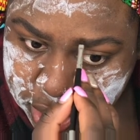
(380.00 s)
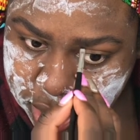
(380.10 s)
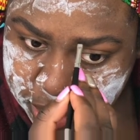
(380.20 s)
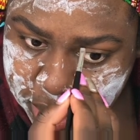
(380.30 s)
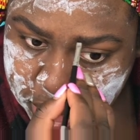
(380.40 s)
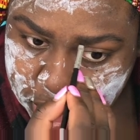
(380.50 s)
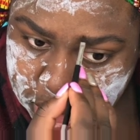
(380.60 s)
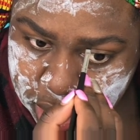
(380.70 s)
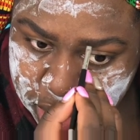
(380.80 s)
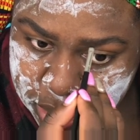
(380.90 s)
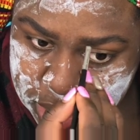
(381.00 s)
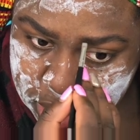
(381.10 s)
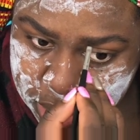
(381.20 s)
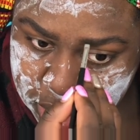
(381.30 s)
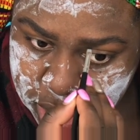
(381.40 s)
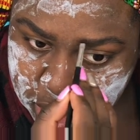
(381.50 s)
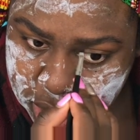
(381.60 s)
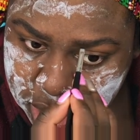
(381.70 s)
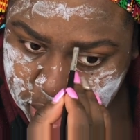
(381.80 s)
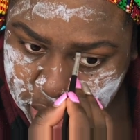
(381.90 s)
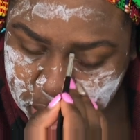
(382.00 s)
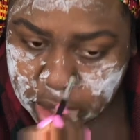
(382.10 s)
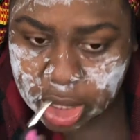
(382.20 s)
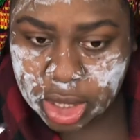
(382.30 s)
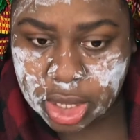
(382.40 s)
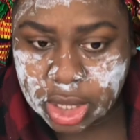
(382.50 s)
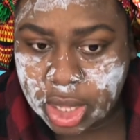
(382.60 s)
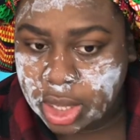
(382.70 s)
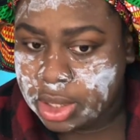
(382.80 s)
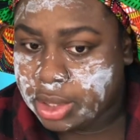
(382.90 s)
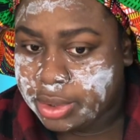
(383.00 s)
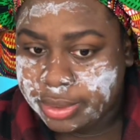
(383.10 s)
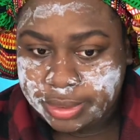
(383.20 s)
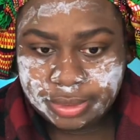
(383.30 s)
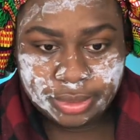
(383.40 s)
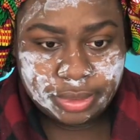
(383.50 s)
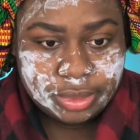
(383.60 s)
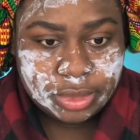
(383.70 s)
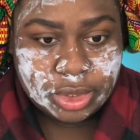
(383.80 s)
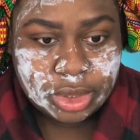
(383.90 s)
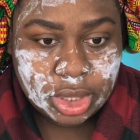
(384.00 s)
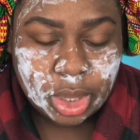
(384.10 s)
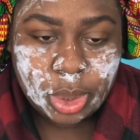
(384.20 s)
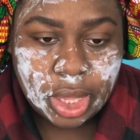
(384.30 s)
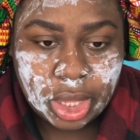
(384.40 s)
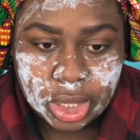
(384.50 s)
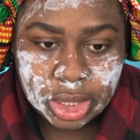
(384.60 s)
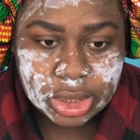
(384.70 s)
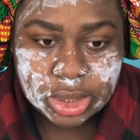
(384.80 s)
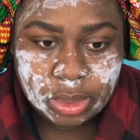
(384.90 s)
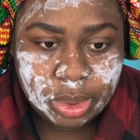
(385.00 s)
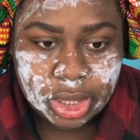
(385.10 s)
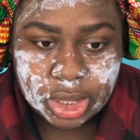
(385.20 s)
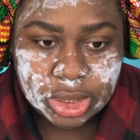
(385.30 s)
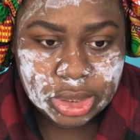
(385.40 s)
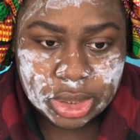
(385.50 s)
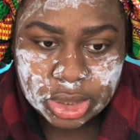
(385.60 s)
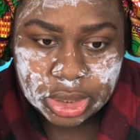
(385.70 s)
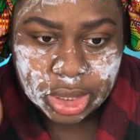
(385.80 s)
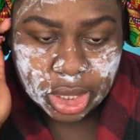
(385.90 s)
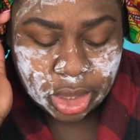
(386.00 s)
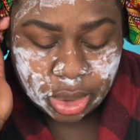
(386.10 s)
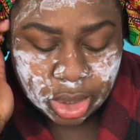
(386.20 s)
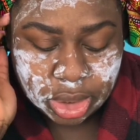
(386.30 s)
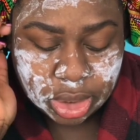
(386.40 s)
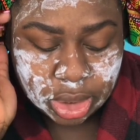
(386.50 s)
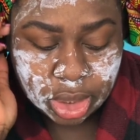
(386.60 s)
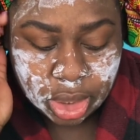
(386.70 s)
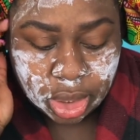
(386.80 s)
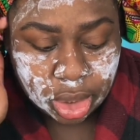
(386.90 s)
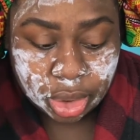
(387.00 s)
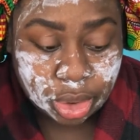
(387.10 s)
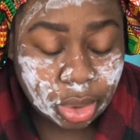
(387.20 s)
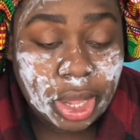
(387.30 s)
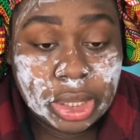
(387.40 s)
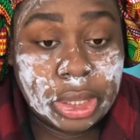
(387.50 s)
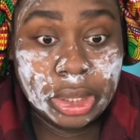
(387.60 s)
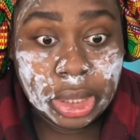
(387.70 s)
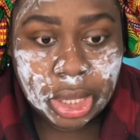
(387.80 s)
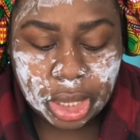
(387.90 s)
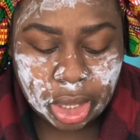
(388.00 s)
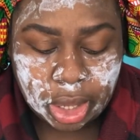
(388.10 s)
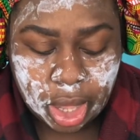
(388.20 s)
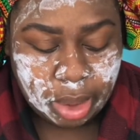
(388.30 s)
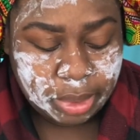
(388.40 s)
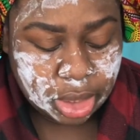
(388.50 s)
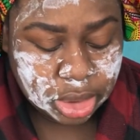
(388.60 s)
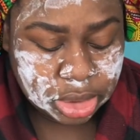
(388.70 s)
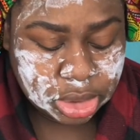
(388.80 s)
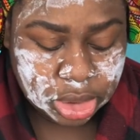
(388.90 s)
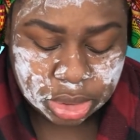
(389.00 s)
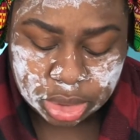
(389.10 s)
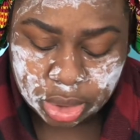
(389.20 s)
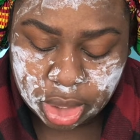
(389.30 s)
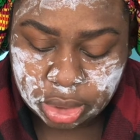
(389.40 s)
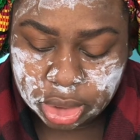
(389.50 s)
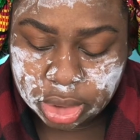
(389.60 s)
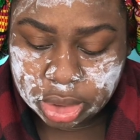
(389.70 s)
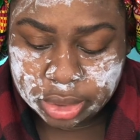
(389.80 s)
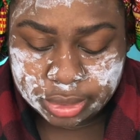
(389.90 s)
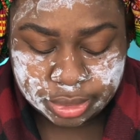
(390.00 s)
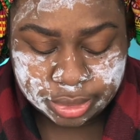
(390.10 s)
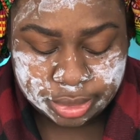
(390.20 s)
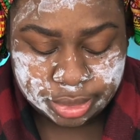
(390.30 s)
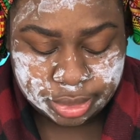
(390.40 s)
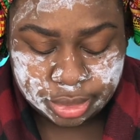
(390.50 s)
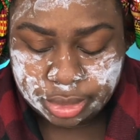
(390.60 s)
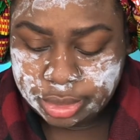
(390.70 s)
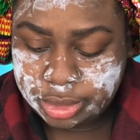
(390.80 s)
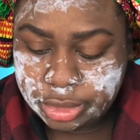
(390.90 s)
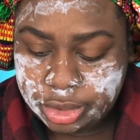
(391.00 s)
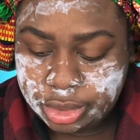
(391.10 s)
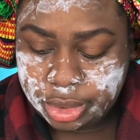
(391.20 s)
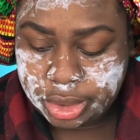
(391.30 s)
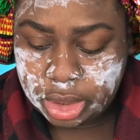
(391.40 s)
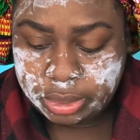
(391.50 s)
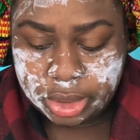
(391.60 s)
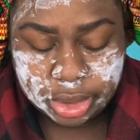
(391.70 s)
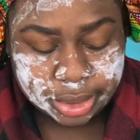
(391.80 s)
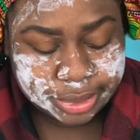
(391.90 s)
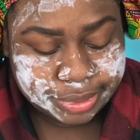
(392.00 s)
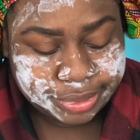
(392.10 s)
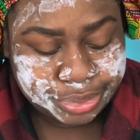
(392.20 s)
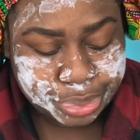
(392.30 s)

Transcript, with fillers: oh my God, they're always complaining, that yada, yada, yada. She's like, okay, let us complain, sis. Like, you don't have to... You don't have to look at our comment. Just keep scrolling. You know what I mean?